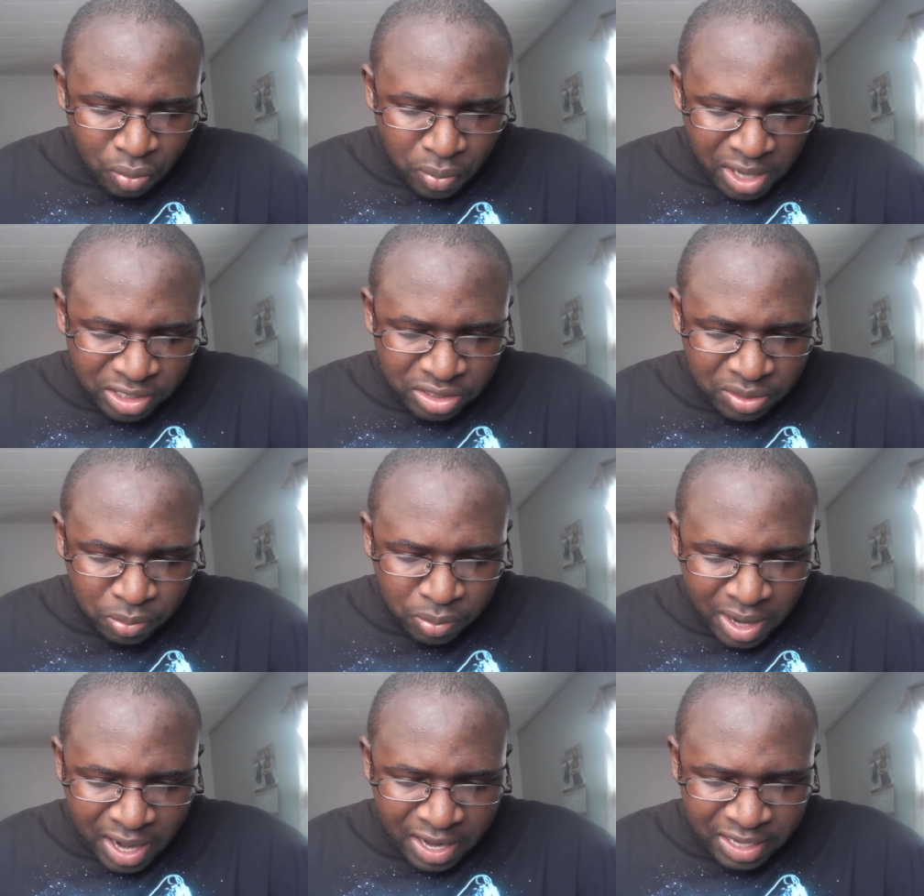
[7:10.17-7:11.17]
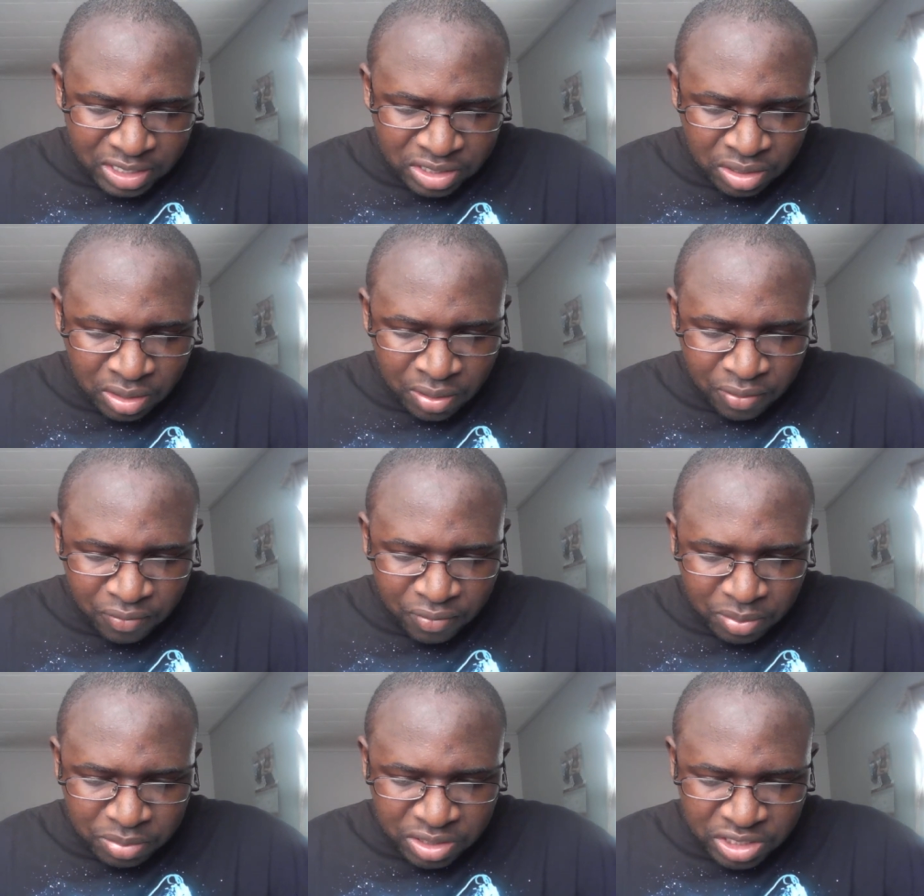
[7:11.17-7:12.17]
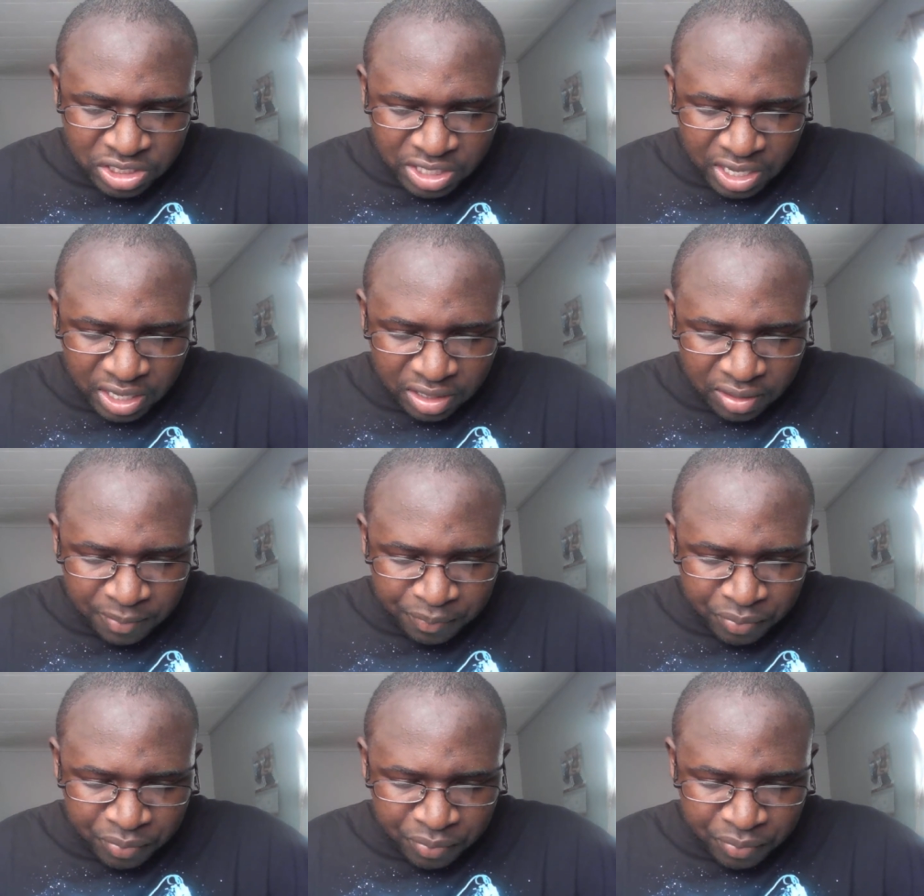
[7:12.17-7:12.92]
Watch them rise from the shade.